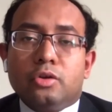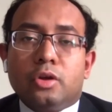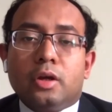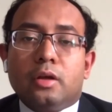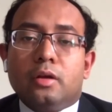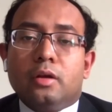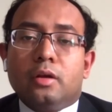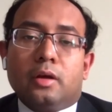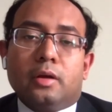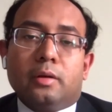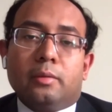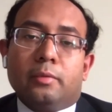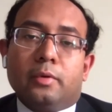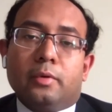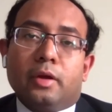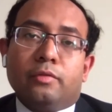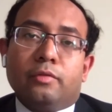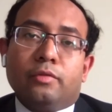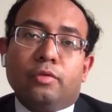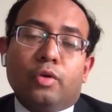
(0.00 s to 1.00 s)
You,
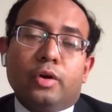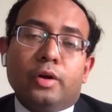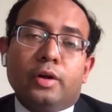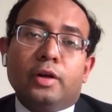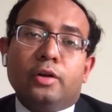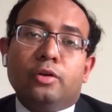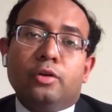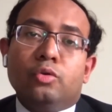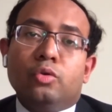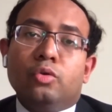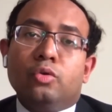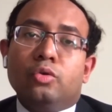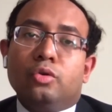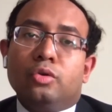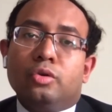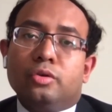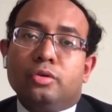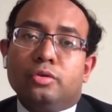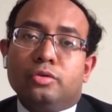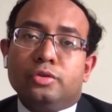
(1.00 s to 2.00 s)
if you wanted
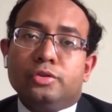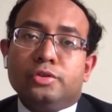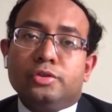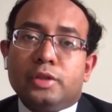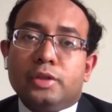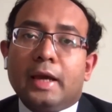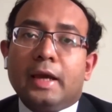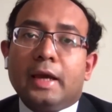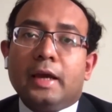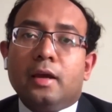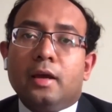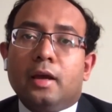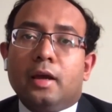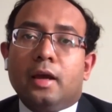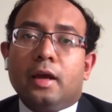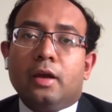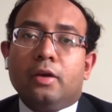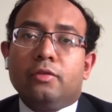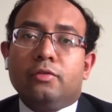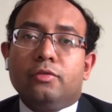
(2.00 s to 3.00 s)
to to check
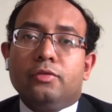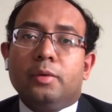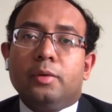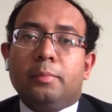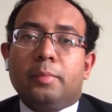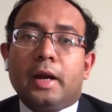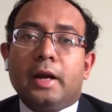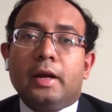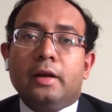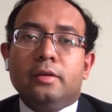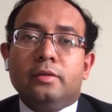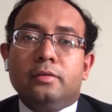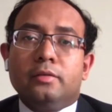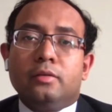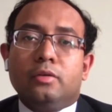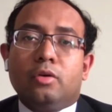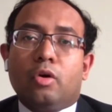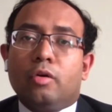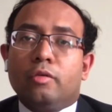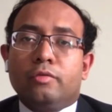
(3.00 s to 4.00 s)
if the
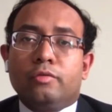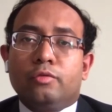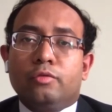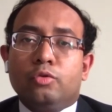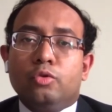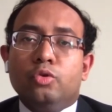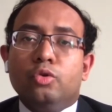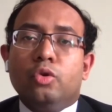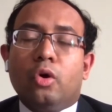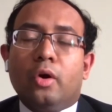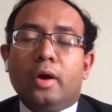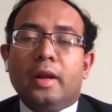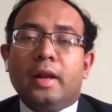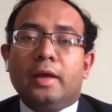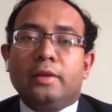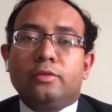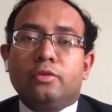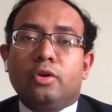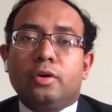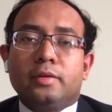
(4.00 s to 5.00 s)
price of crude
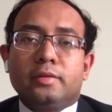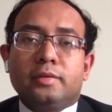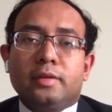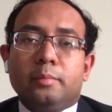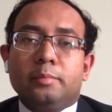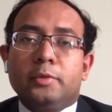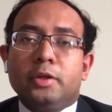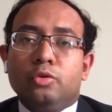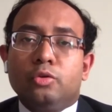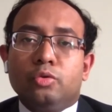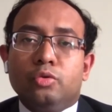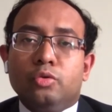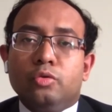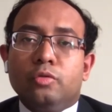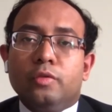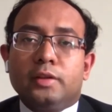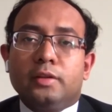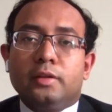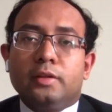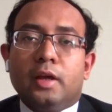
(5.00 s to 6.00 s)
oil has got something to
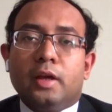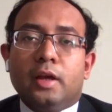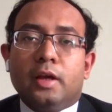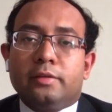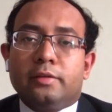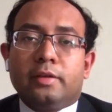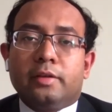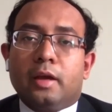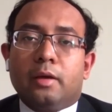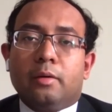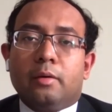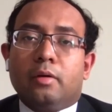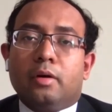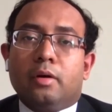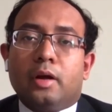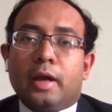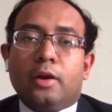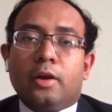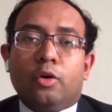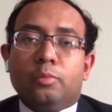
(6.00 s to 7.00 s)
do with say
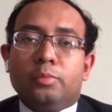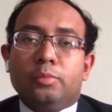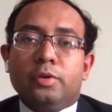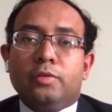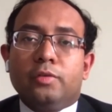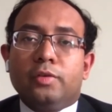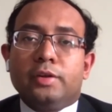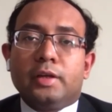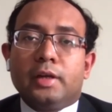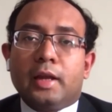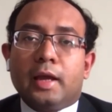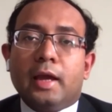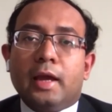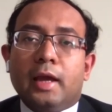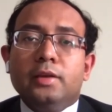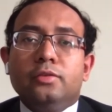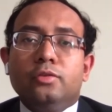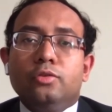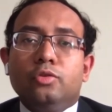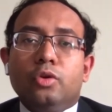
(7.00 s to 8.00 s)
an observation
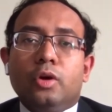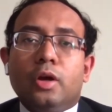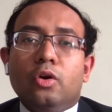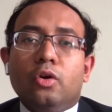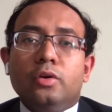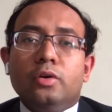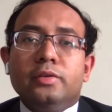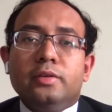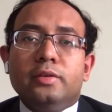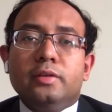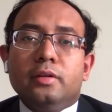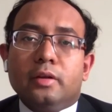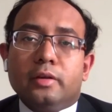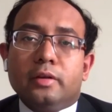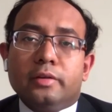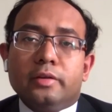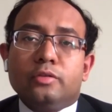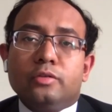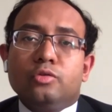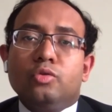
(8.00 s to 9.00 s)
x you cannot
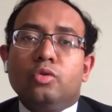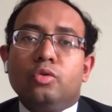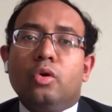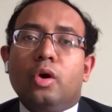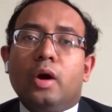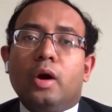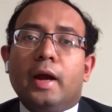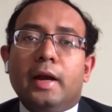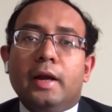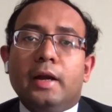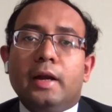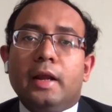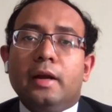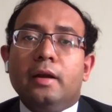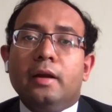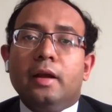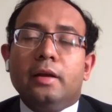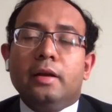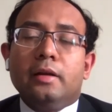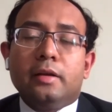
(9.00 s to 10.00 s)
just go
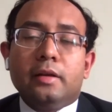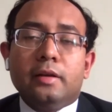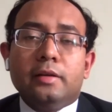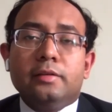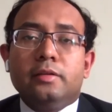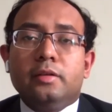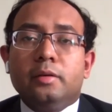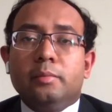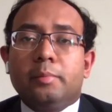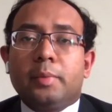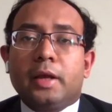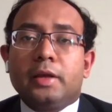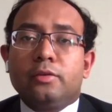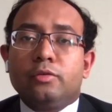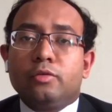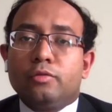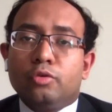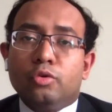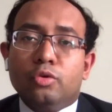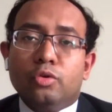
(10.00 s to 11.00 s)
ahead and increase the
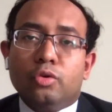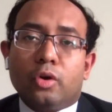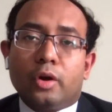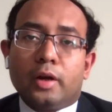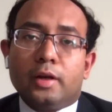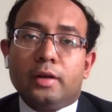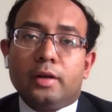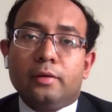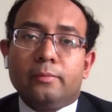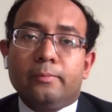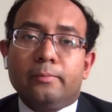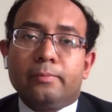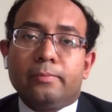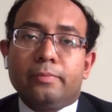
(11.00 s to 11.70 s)
price of crude oil